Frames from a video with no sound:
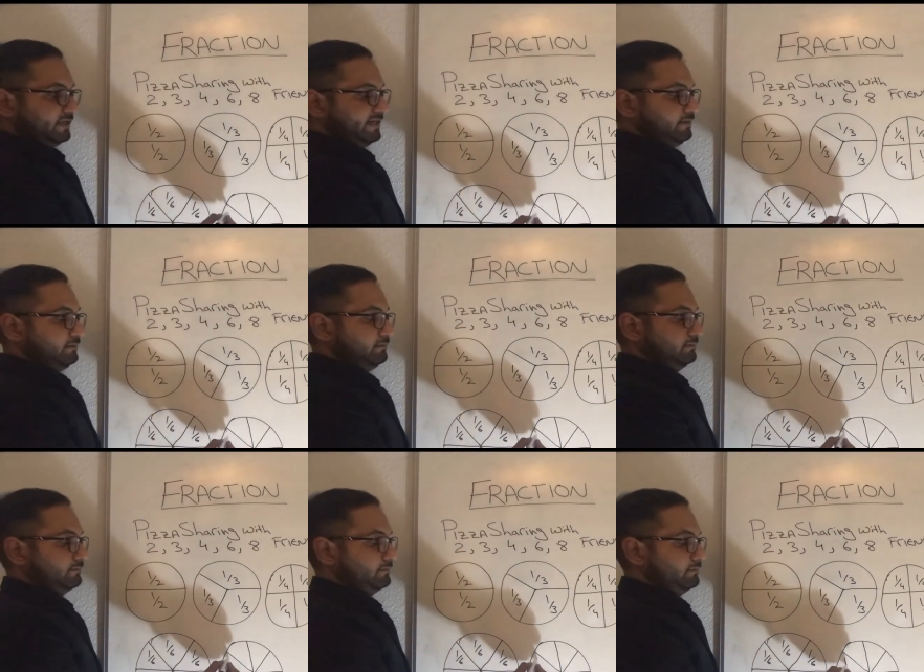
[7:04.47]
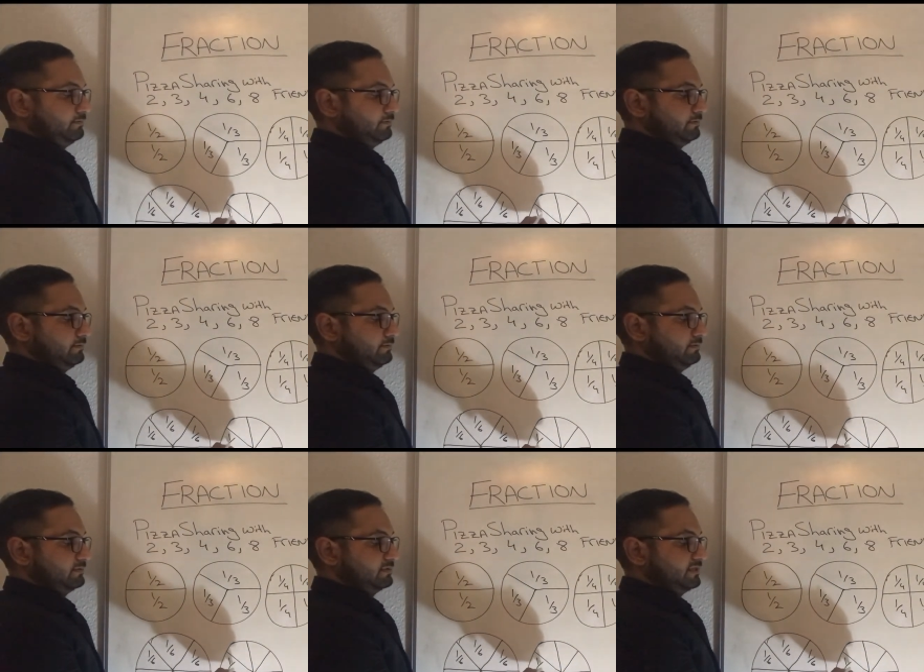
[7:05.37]
can
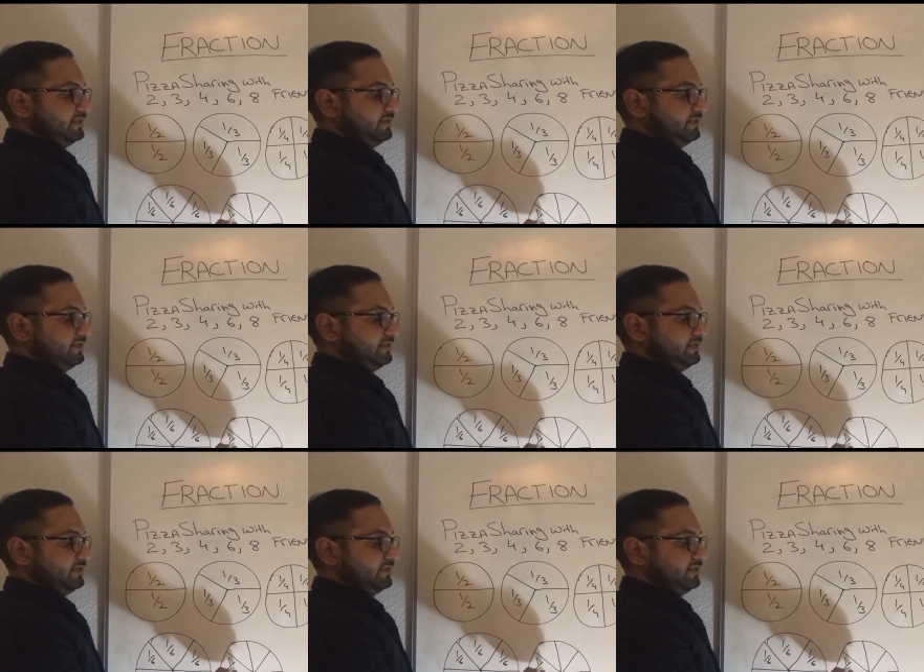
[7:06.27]
say